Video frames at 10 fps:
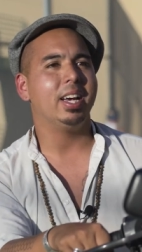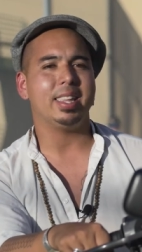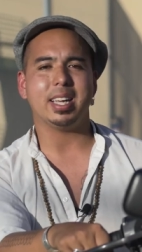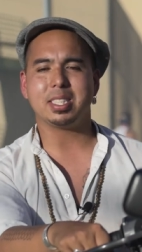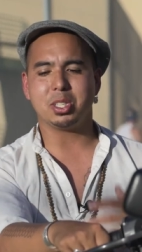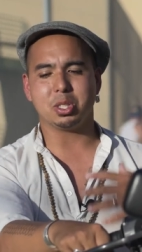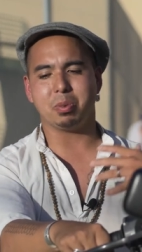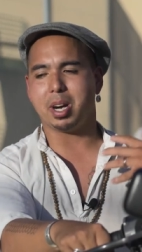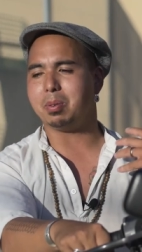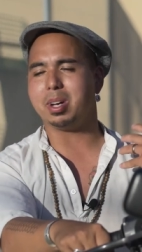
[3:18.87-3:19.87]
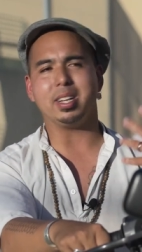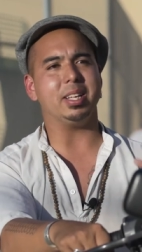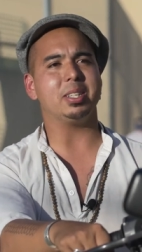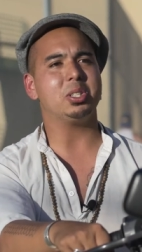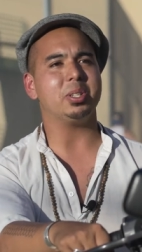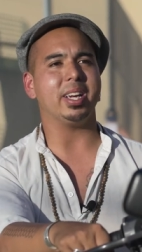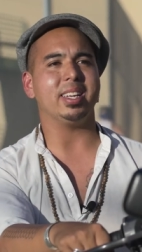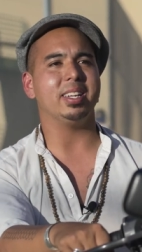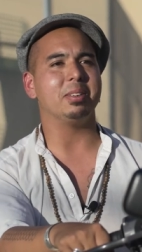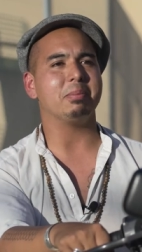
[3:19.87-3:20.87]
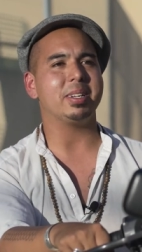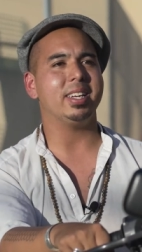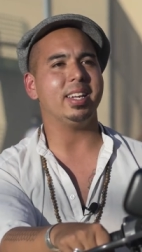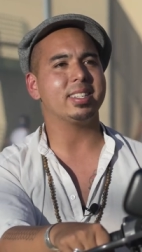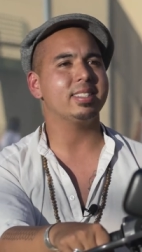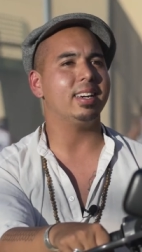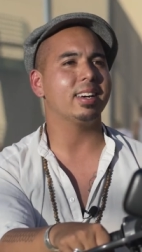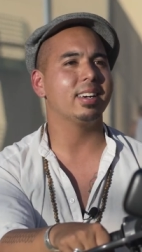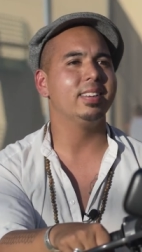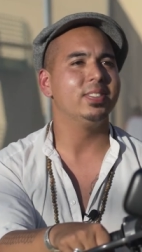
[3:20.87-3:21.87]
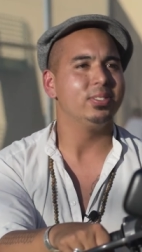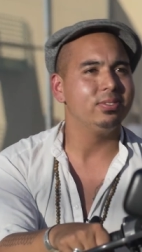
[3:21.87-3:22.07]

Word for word: And that's just what I want to illustrate, you know, in my TEDx talk.